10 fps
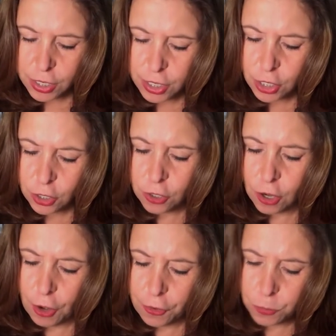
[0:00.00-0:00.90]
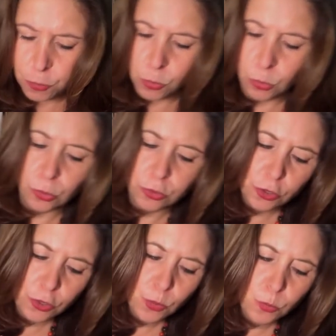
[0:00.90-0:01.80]
Here are the rules,
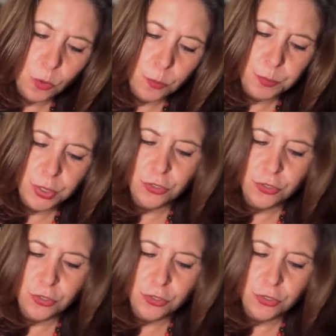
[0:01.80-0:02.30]
so you won't be